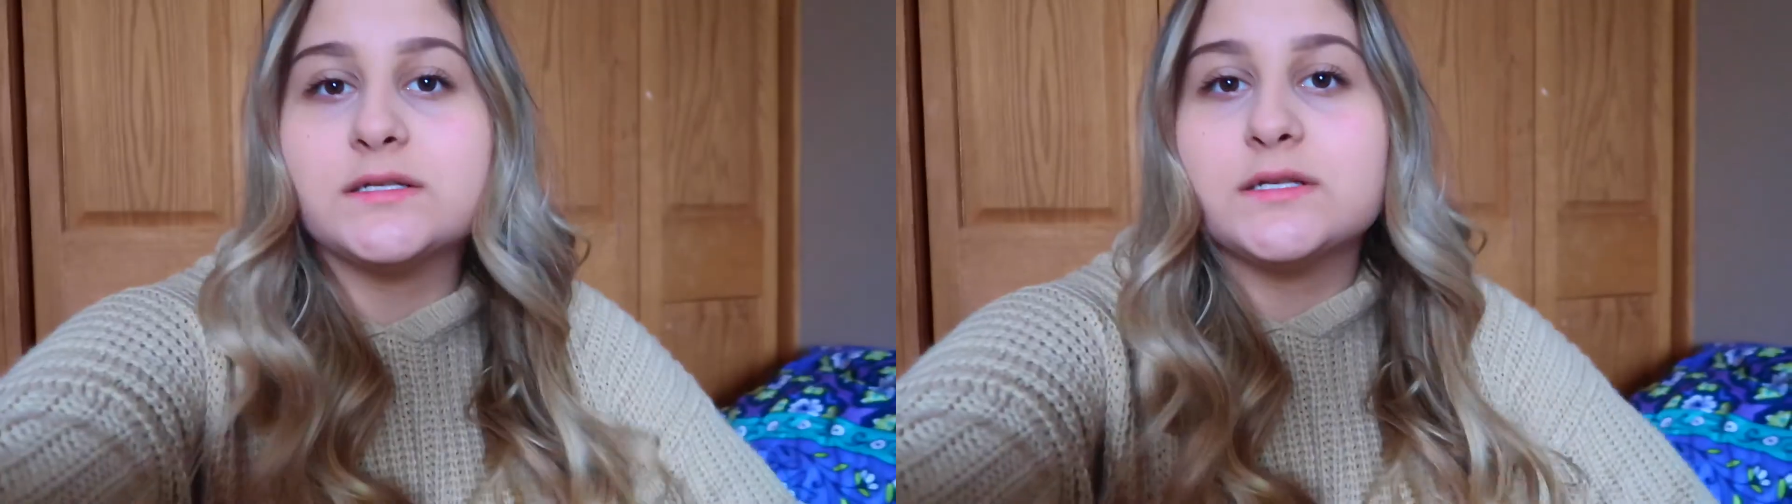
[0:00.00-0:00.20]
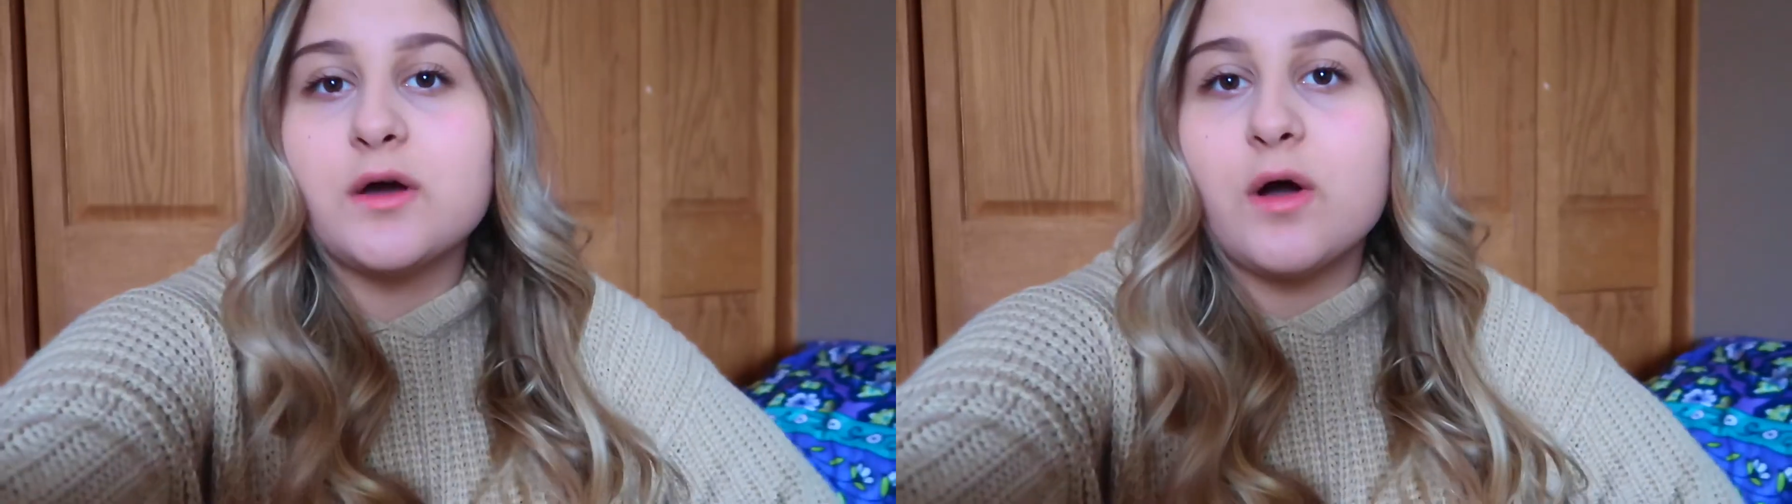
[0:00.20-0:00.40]

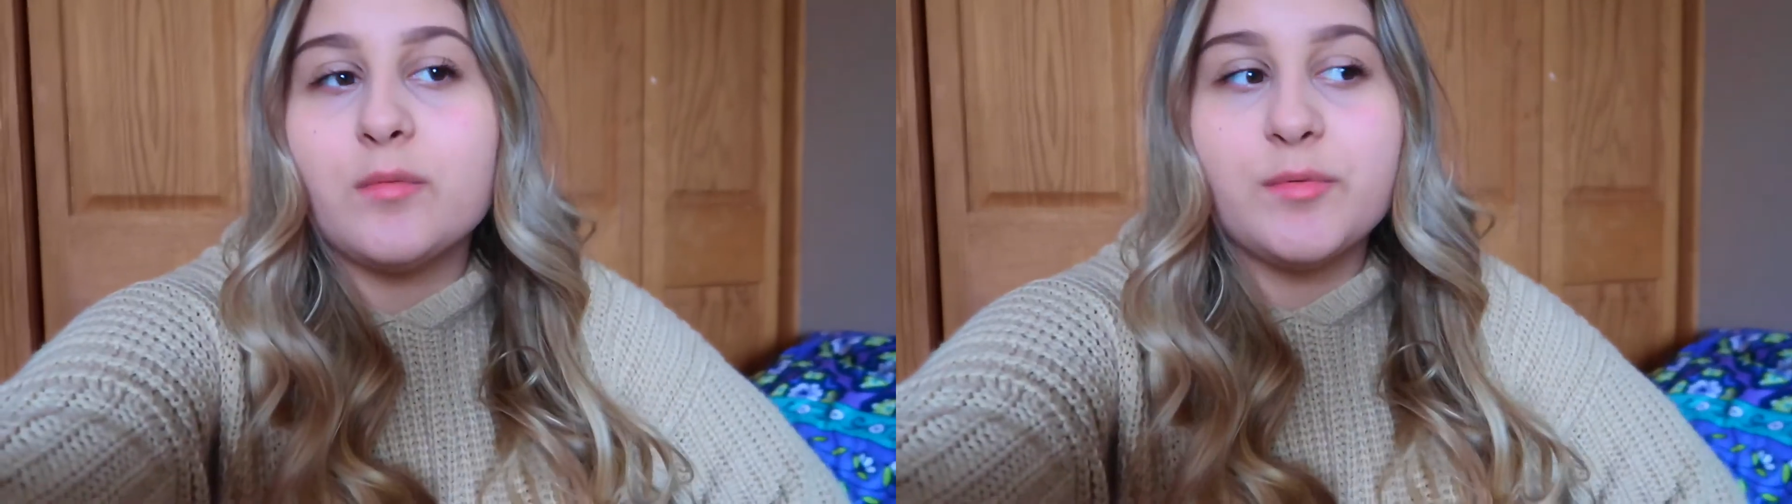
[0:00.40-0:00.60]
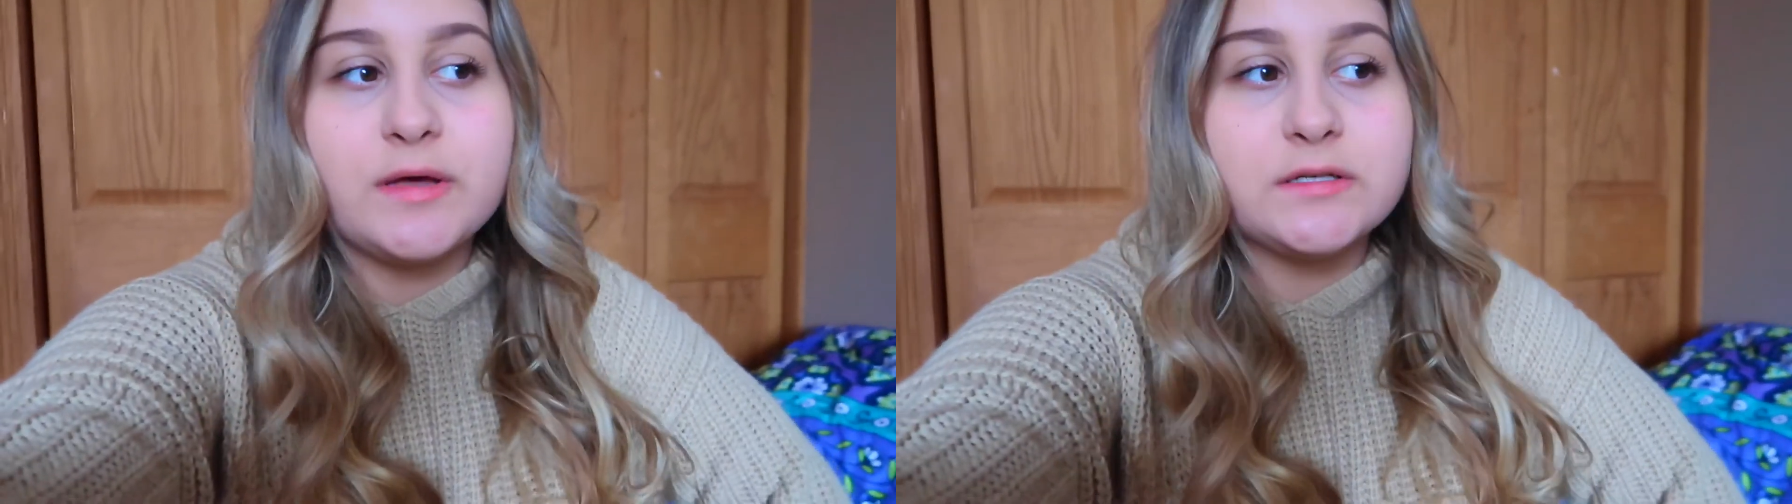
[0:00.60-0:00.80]
So
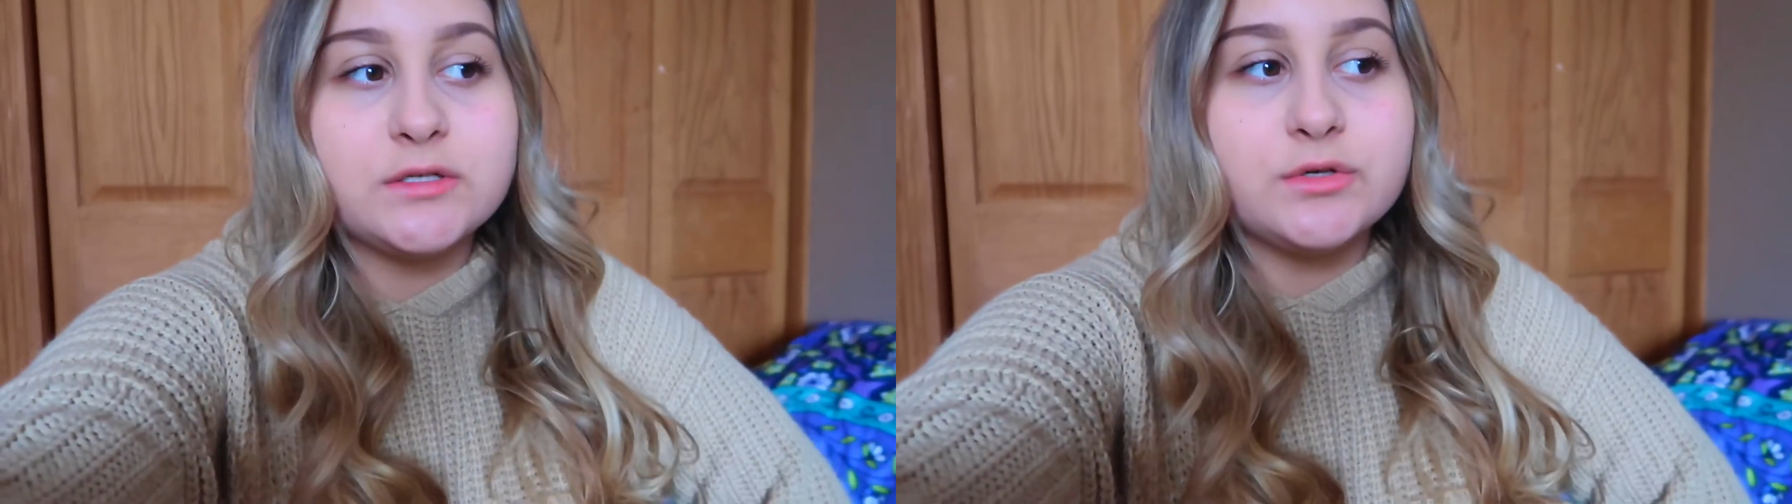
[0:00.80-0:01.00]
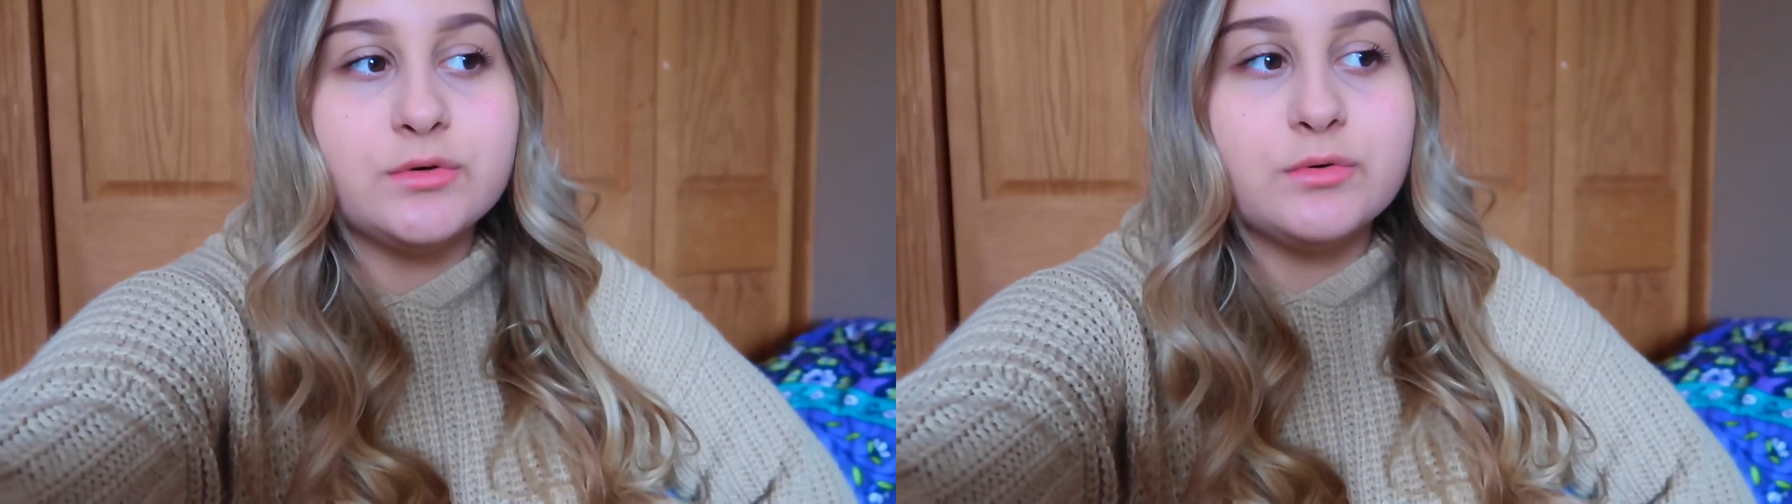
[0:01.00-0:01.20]
I'm about to